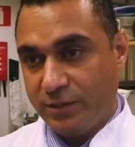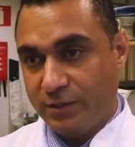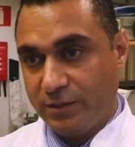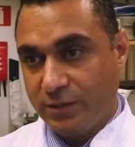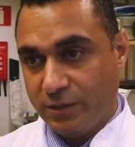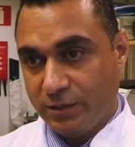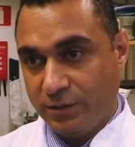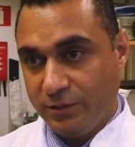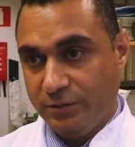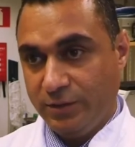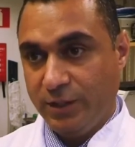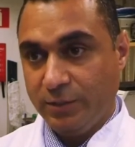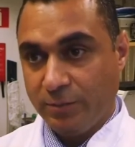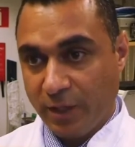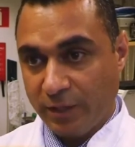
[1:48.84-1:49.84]
a
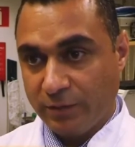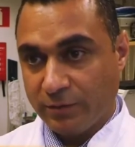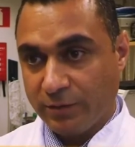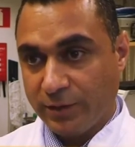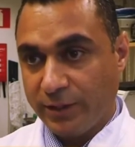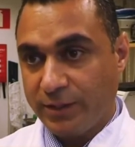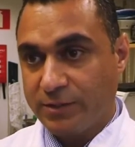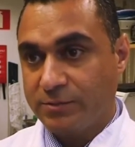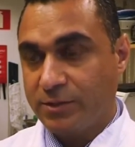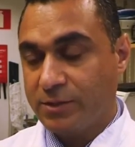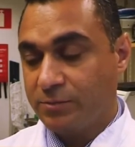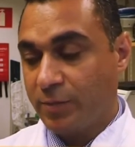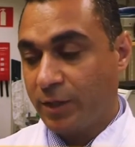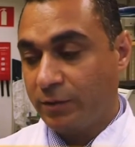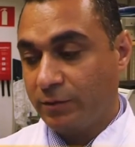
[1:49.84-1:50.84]
unique microorganism. This
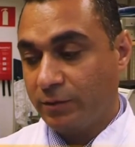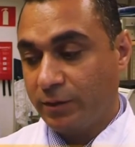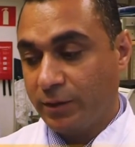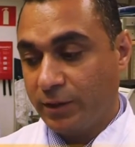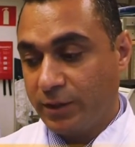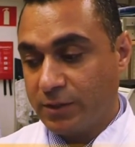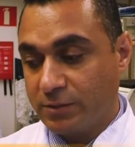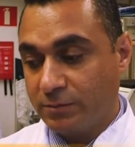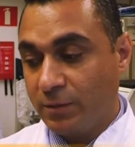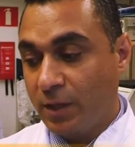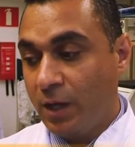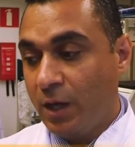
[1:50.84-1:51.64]
microorganism